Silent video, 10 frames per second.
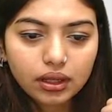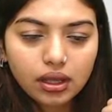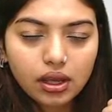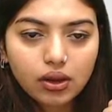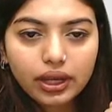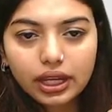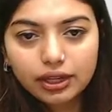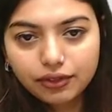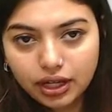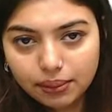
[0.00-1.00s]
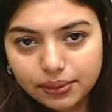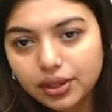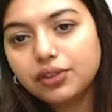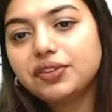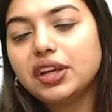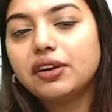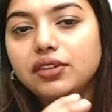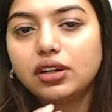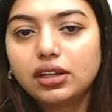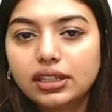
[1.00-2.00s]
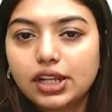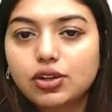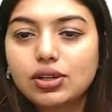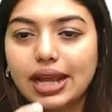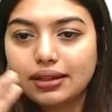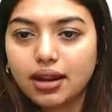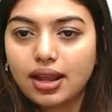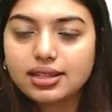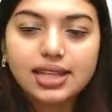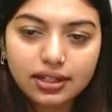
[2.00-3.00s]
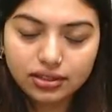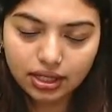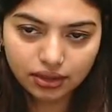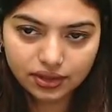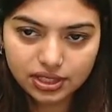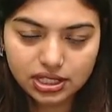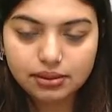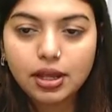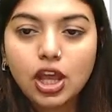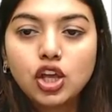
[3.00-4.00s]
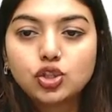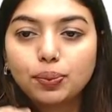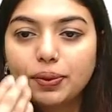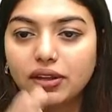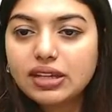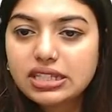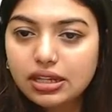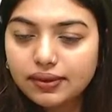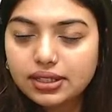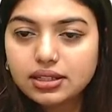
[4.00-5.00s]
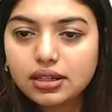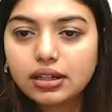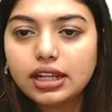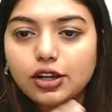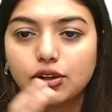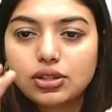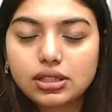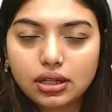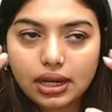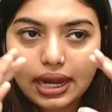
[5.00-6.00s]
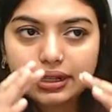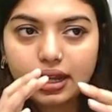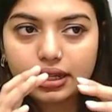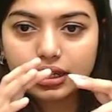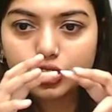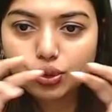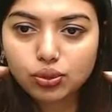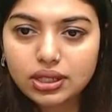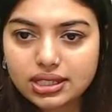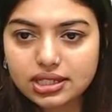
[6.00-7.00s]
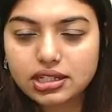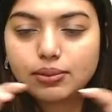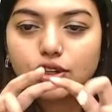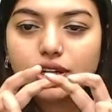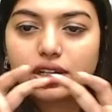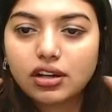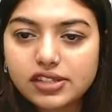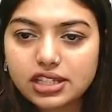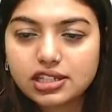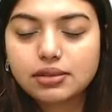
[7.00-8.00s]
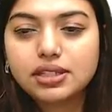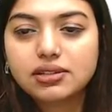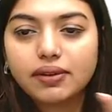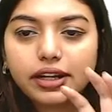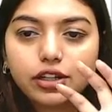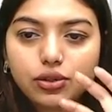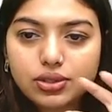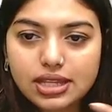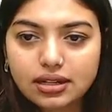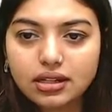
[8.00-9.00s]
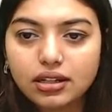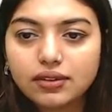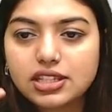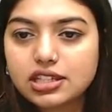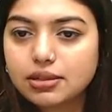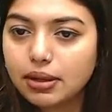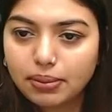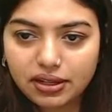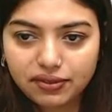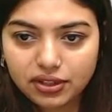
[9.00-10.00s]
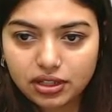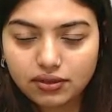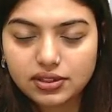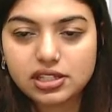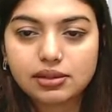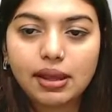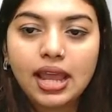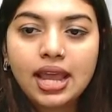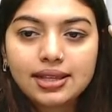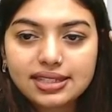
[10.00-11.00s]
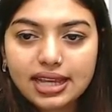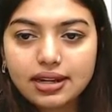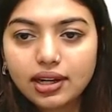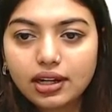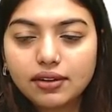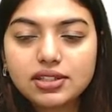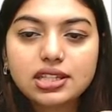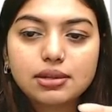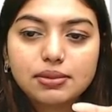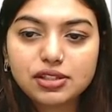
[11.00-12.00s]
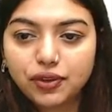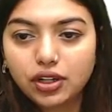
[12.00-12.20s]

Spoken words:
okay, if you come here, we have learned that your entire central nervous system. So previously we learned that your entire neural system or your nervous system is divided into central nervous system and peripheral nervous system. Central nervous system is further